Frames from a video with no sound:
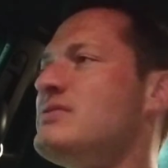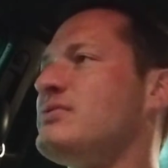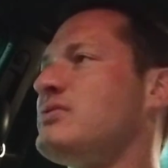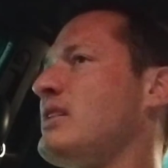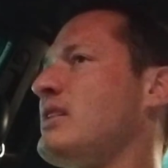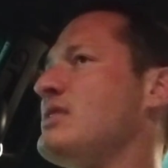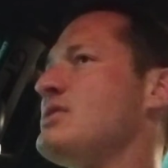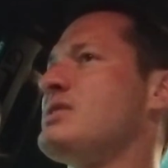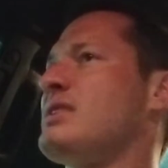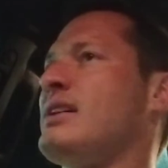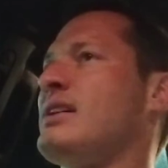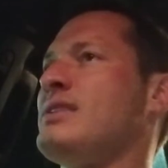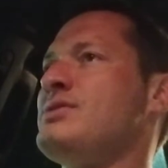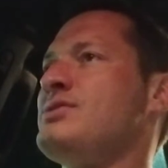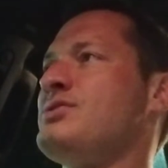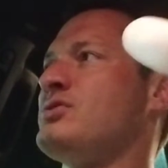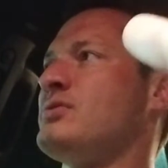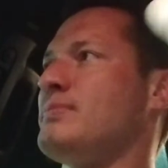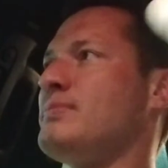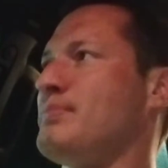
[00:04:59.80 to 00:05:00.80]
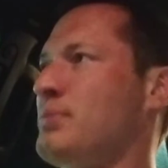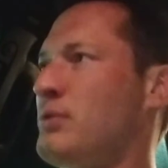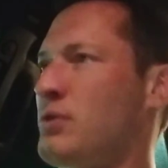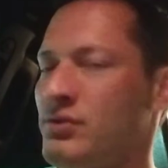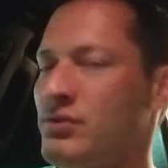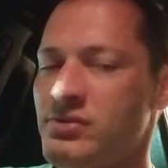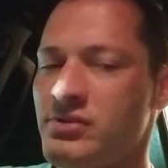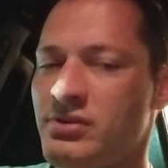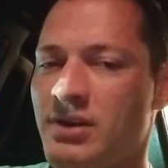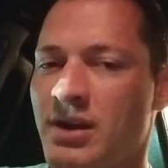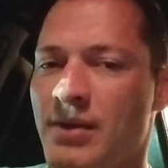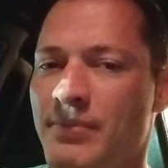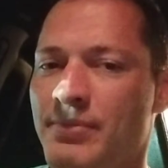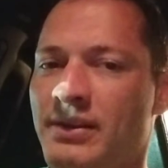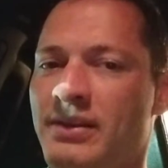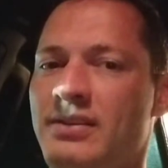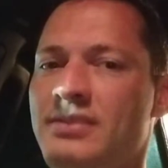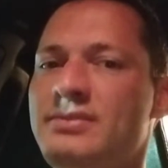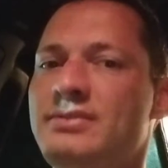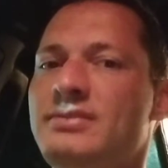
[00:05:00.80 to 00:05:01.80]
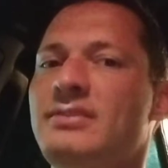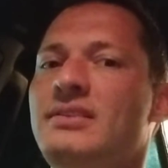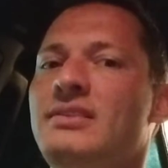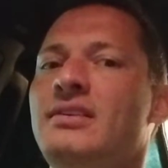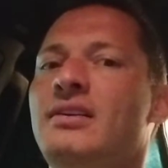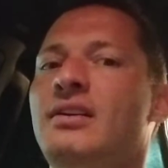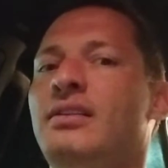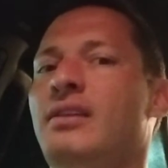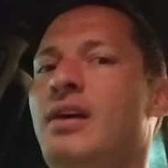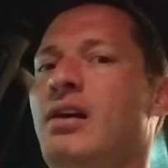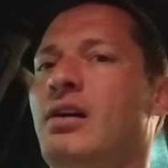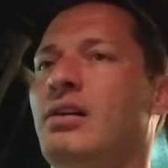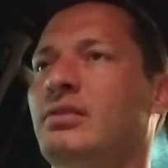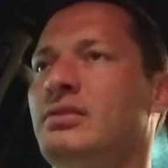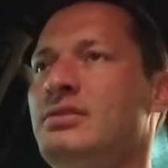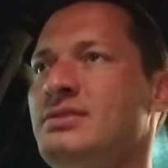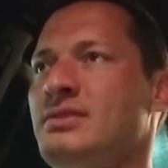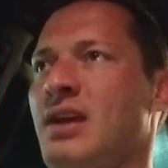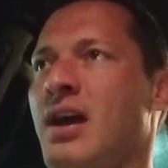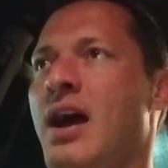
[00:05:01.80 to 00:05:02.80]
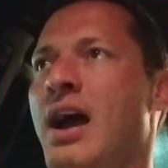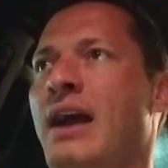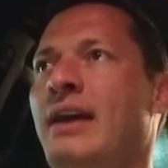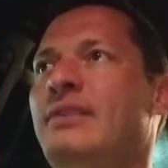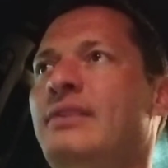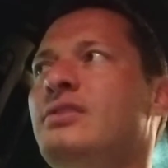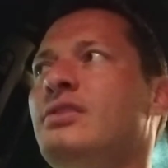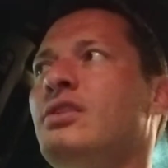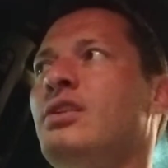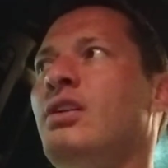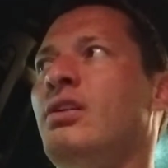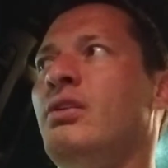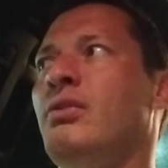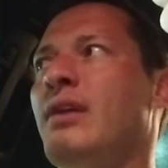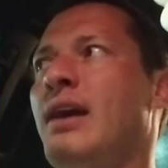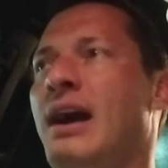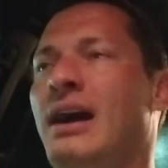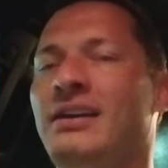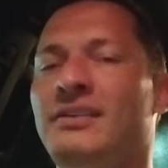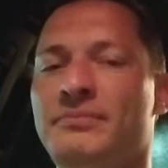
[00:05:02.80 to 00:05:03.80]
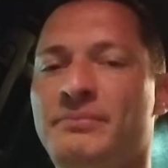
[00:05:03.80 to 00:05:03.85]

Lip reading: Franchises are burner companies that are designed to go out